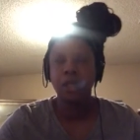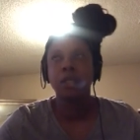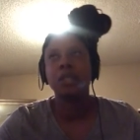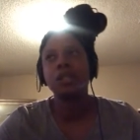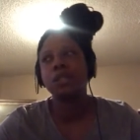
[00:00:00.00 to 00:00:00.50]

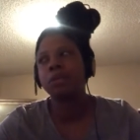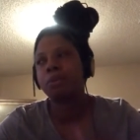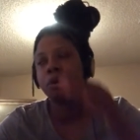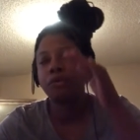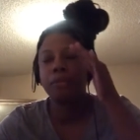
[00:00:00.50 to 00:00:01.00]
This is
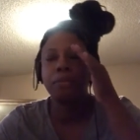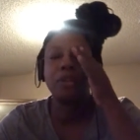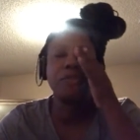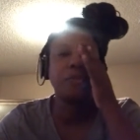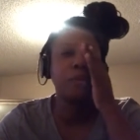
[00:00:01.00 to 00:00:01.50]
more from
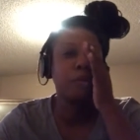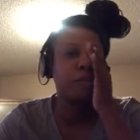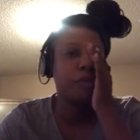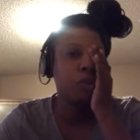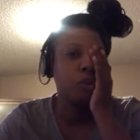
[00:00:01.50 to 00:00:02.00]
the
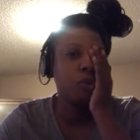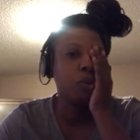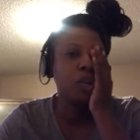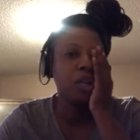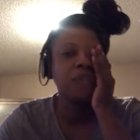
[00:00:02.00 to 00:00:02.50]

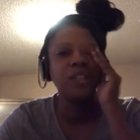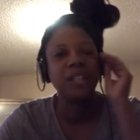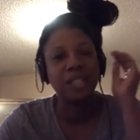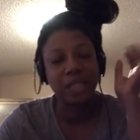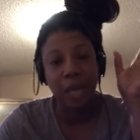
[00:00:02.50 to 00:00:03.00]
view of the
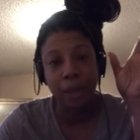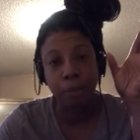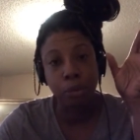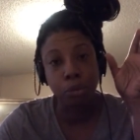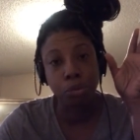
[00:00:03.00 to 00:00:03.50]

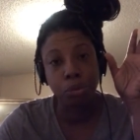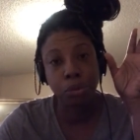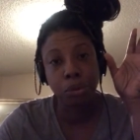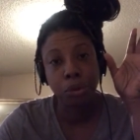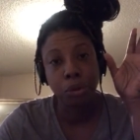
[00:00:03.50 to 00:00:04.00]

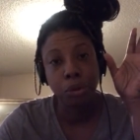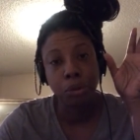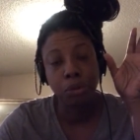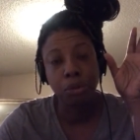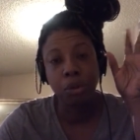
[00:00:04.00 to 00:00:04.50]
disciples.
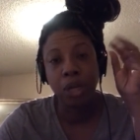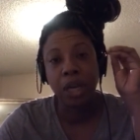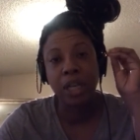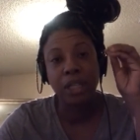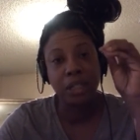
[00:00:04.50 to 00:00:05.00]
You know,
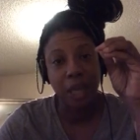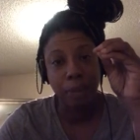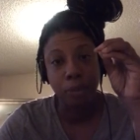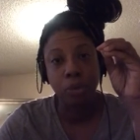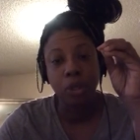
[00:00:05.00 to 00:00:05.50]
God had
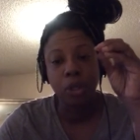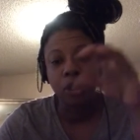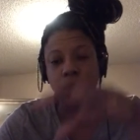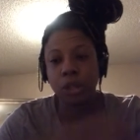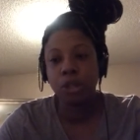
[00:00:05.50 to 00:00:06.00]
disciples.
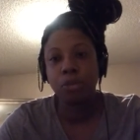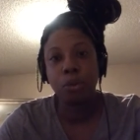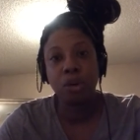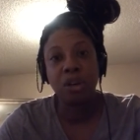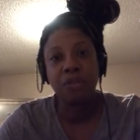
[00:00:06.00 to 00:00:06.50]
This is
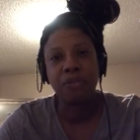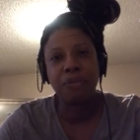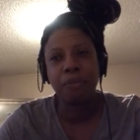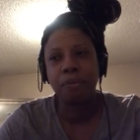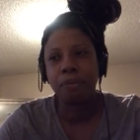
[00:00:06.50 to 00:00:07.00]
more of
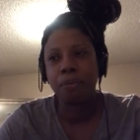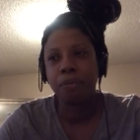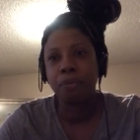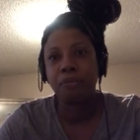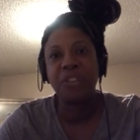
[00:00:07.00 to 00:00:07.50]

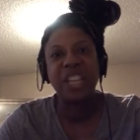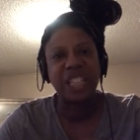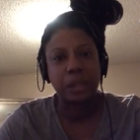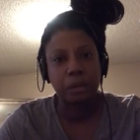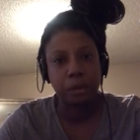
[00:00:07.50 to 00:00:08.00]

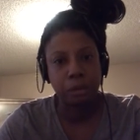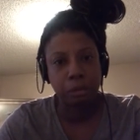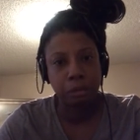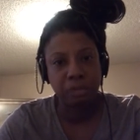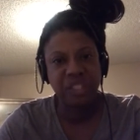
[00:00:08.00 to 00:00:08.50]
feelings
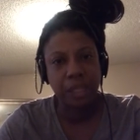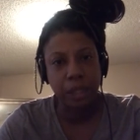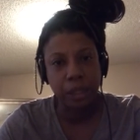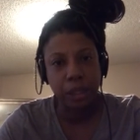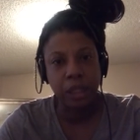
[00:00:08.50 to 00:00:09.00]

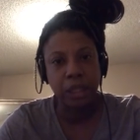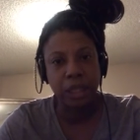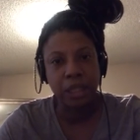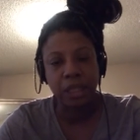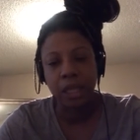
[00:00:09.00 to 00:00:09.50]
and
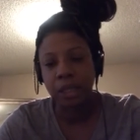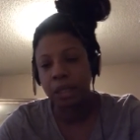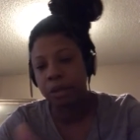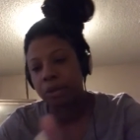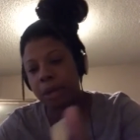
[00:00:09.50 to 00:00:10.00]
things like
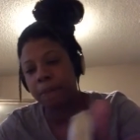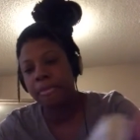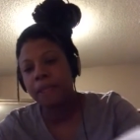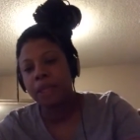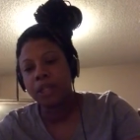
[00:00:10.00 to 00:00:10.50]
that, okay?
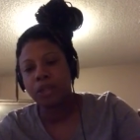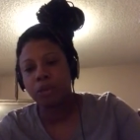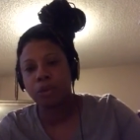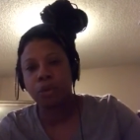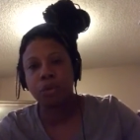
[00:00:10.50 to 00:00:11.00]
So
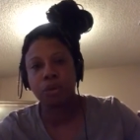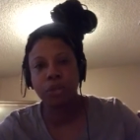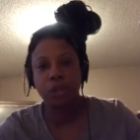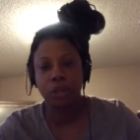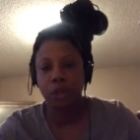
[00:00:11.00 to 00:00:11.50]
we're
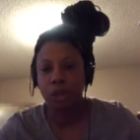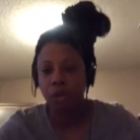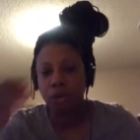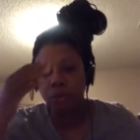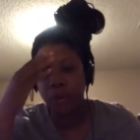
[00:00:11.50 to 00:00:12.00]
going to
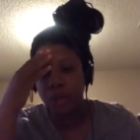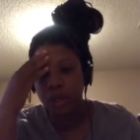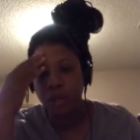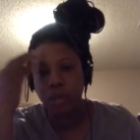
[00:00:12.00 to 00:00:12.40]
go, we're going